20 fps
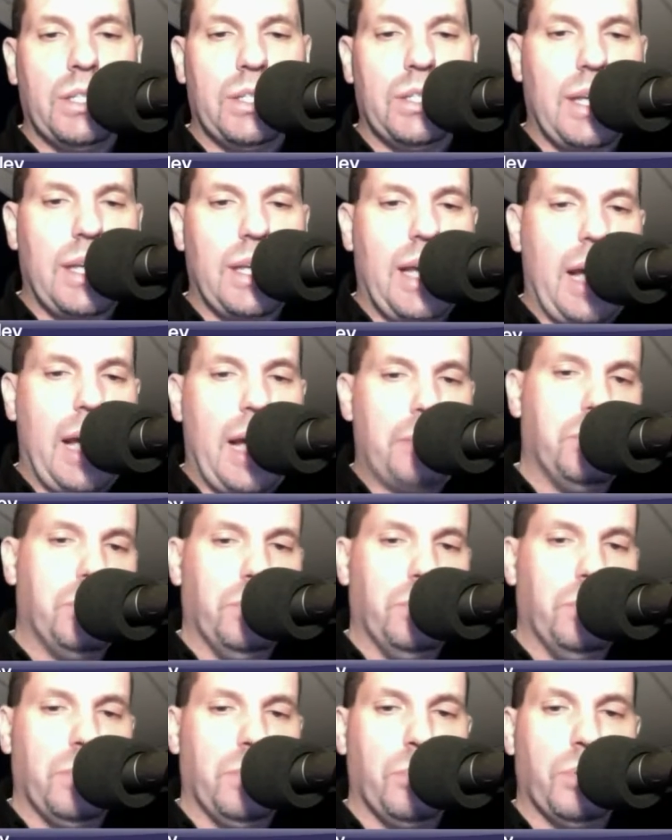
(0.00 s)
absolutely
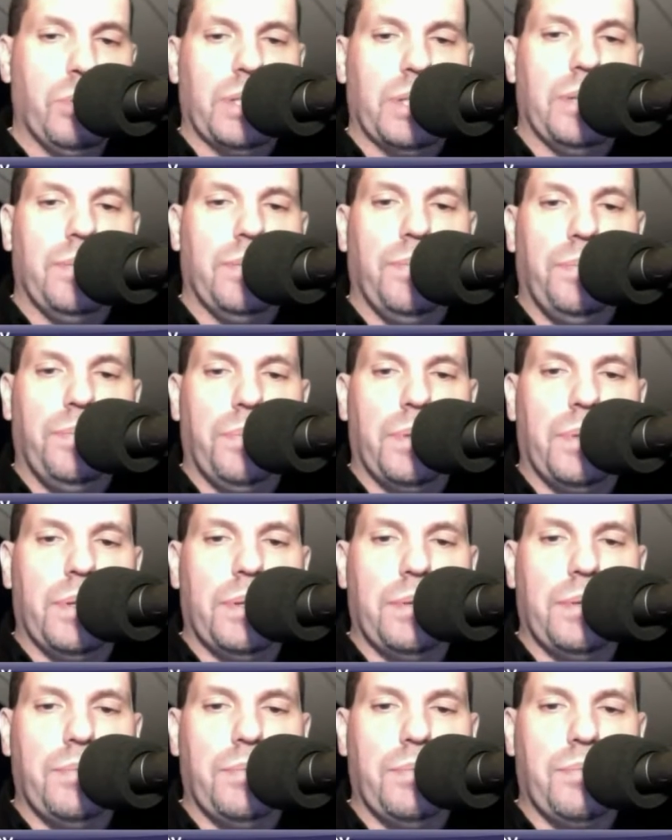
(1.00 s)
brilliant.
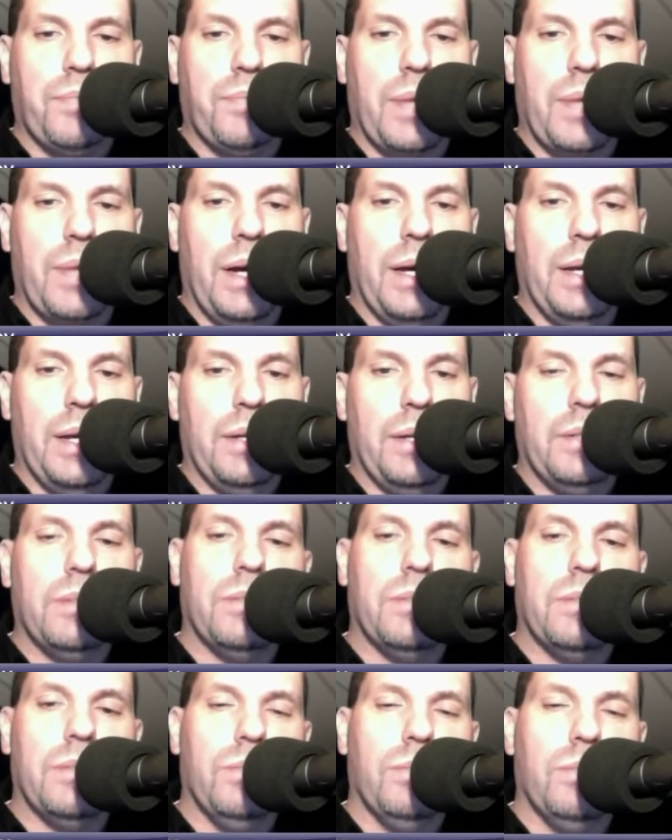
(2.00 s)
I
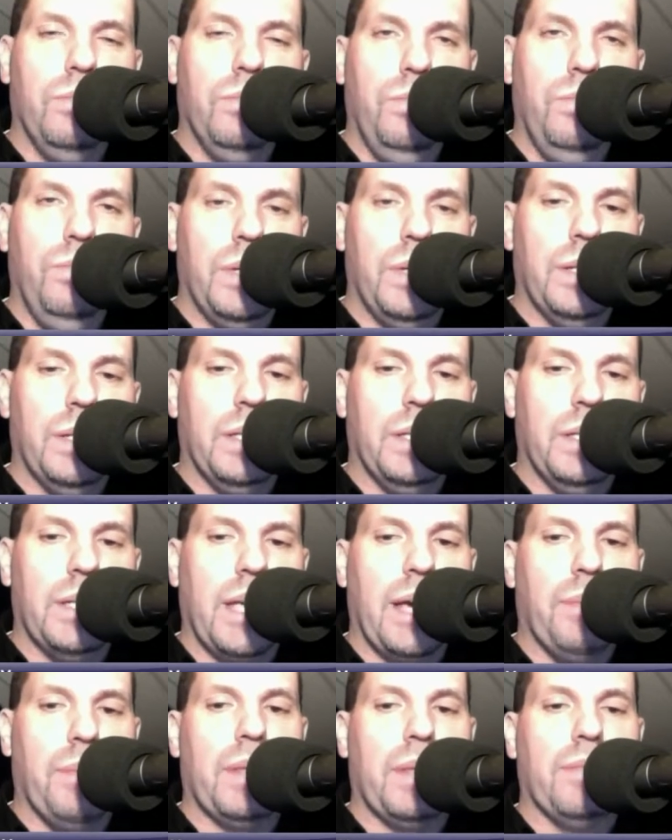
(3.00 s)
really can't
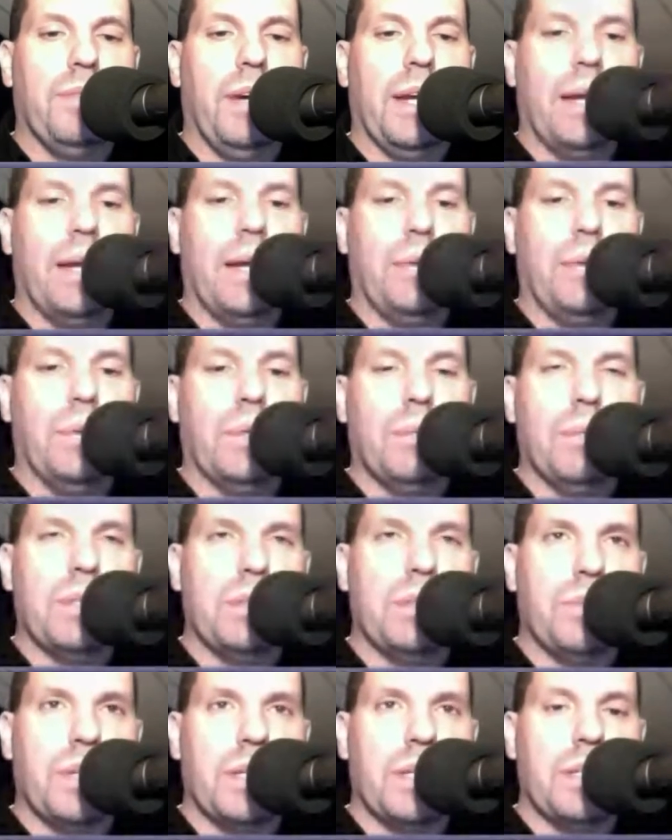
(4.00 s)
wait to find out what the
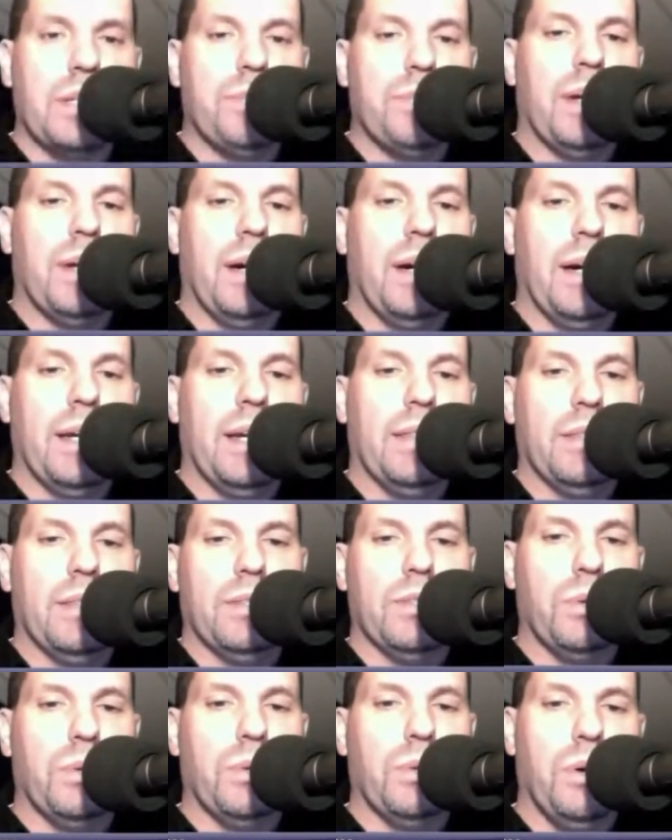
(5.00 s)
mystery is behind the
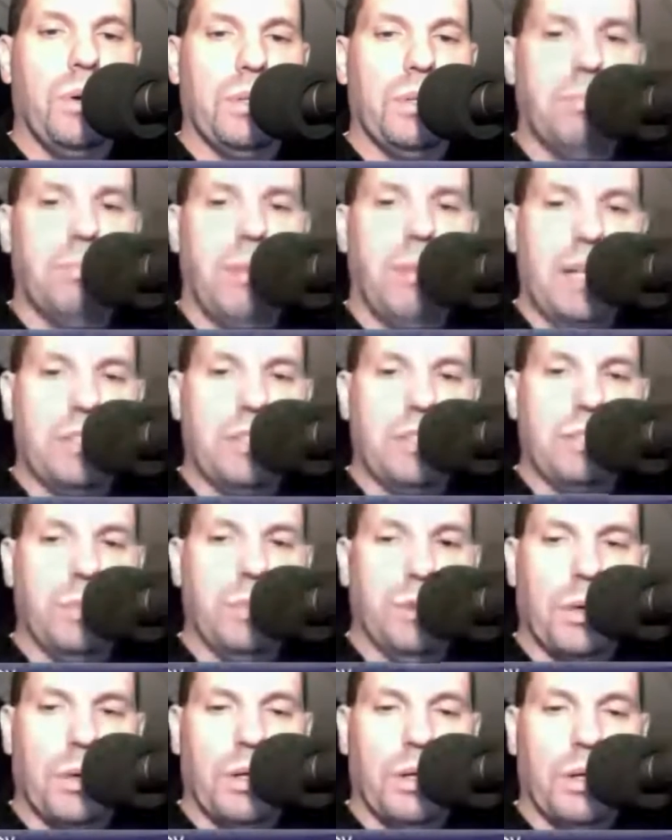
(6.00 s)
so-called impossible
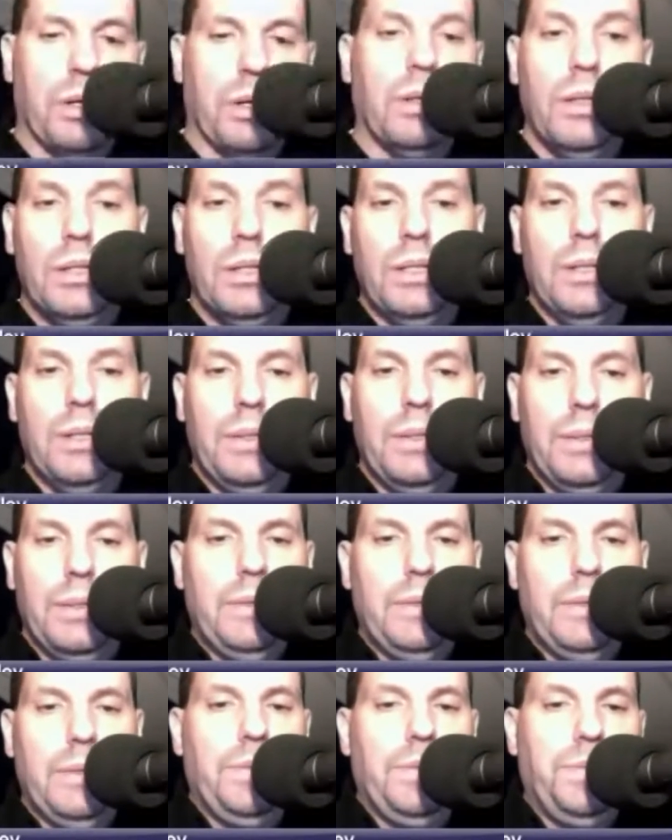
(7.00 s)
girl.
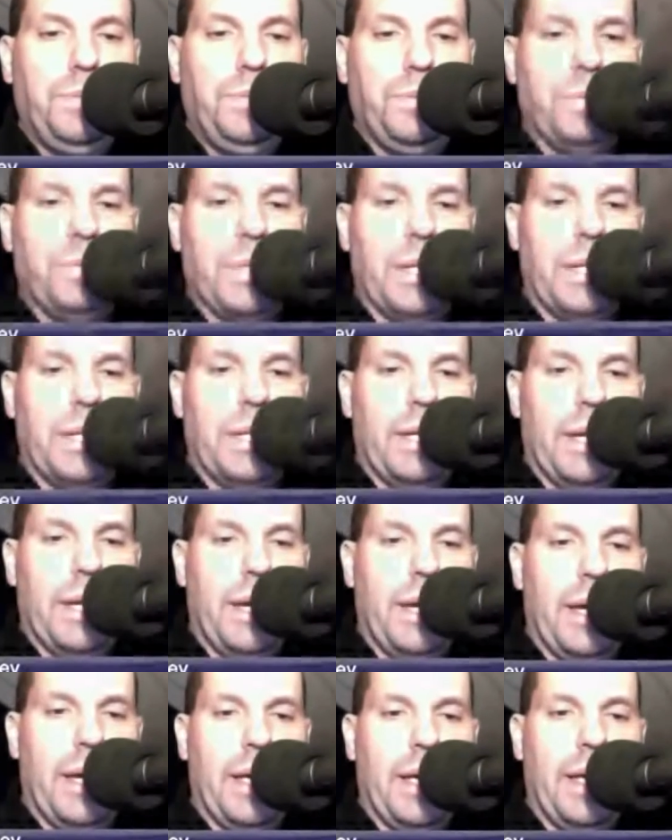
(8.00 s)

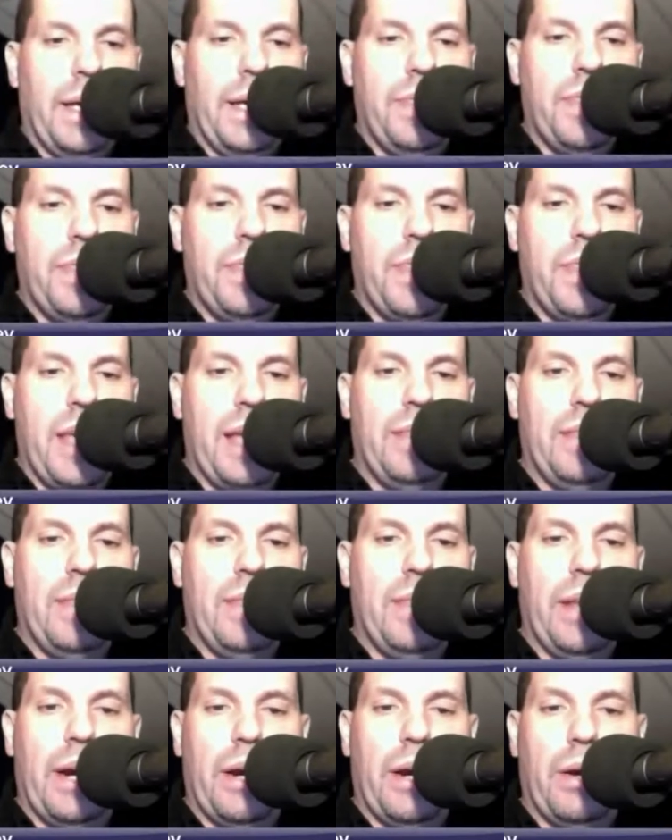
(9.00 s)
And then there
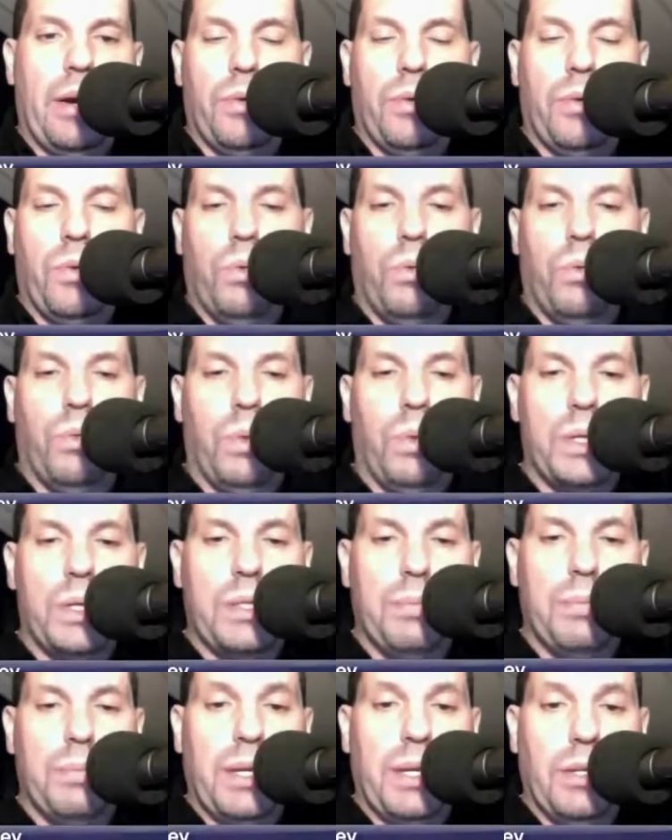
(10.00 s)
was the
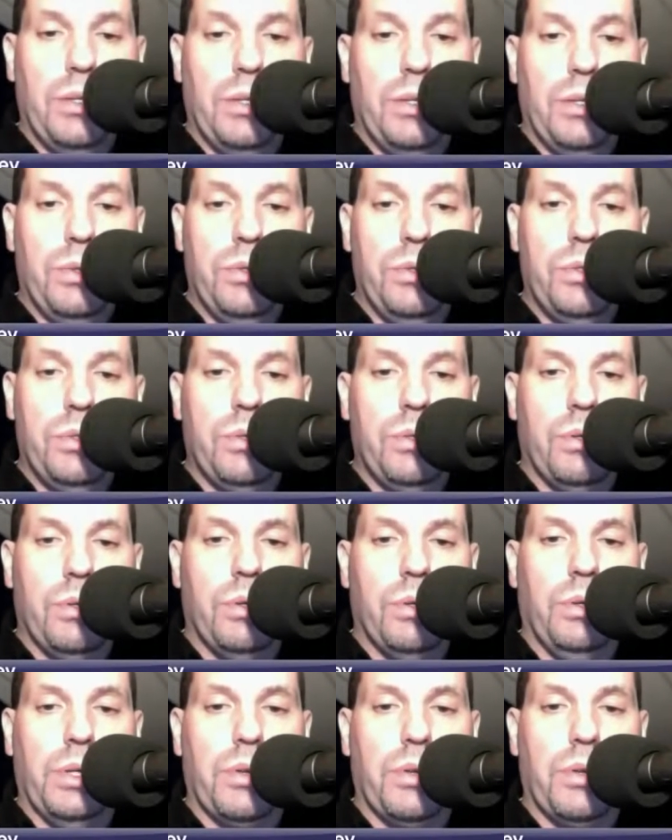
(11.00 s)
big news
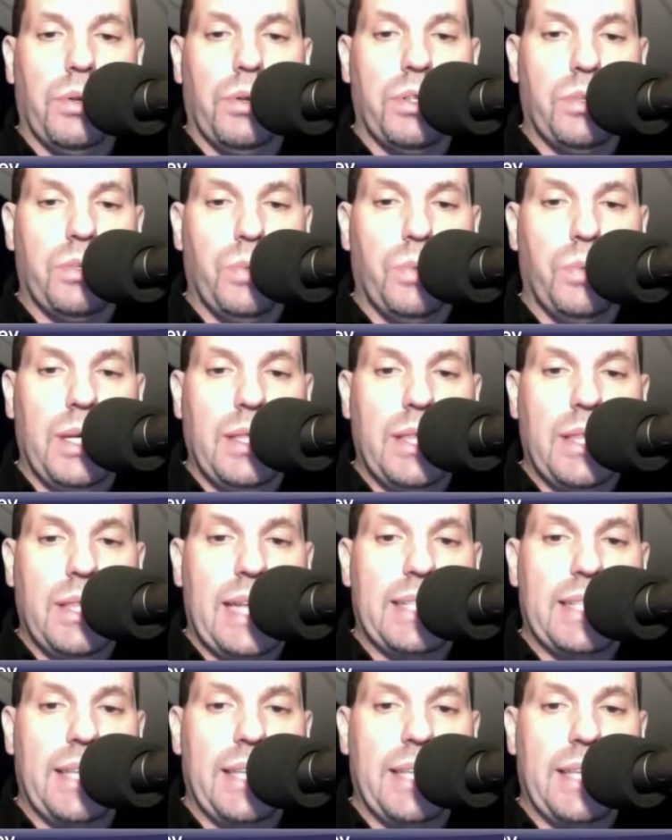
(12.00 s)
earlier this week
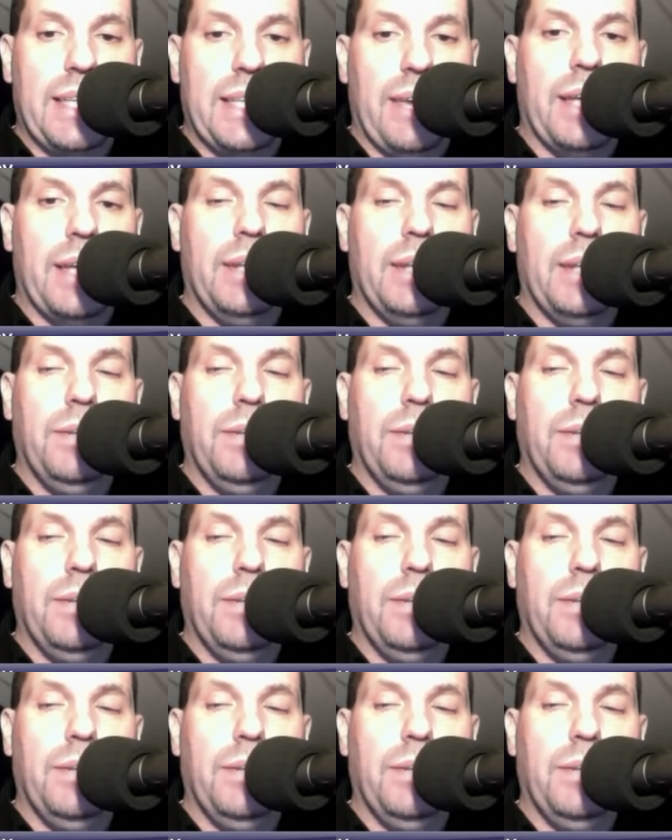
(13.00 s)
that David Tennant